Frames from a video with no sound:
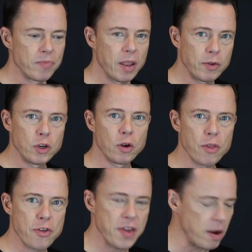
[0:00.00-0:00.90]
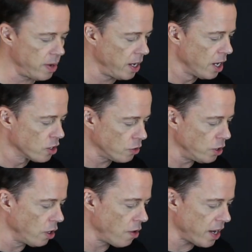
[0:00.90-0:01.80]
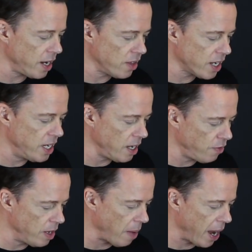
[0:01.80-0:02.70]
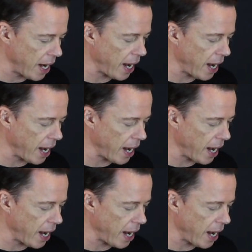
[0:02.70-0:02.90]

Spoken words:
And you know the theory. So you know that in the key of E minor,